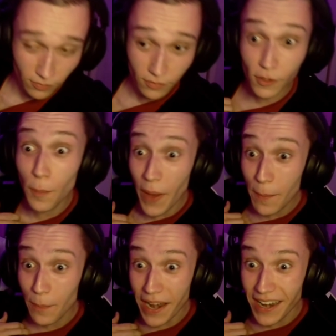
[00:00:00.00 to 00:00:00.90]
You paid
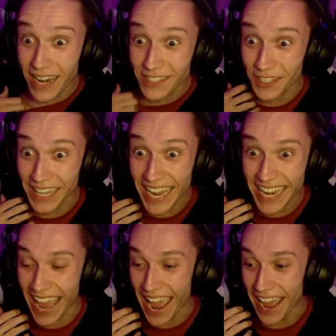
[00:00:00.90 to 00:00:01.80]
Benedict then, to clean
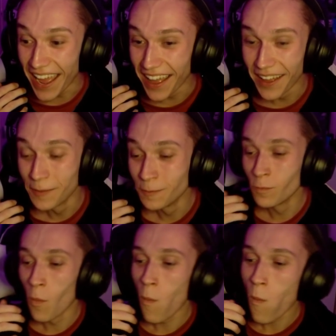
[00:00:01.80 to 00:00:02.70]
it?
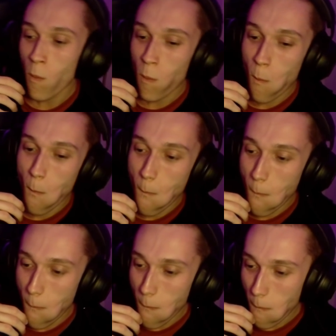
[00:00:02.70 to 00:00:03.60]
Yeah, yeah. I can't
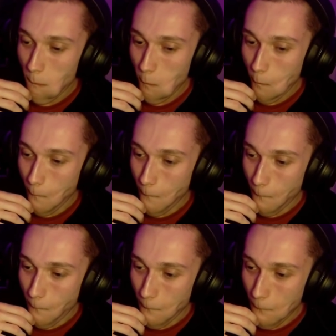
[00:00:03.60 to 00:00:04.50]
handle vomit, man. I
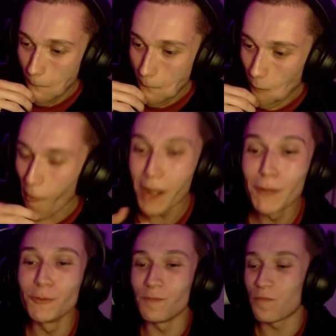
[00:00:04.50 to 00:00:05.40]
can't do it.
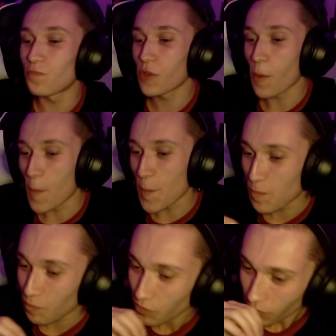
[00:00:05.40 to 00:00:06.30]
Vomit and shit,
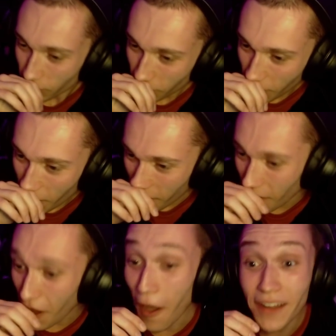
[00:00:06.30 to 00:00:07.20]
I can't work with.
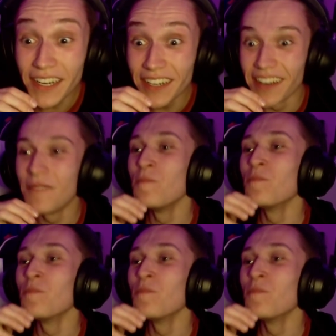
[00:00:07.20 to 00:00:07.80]
I didn't.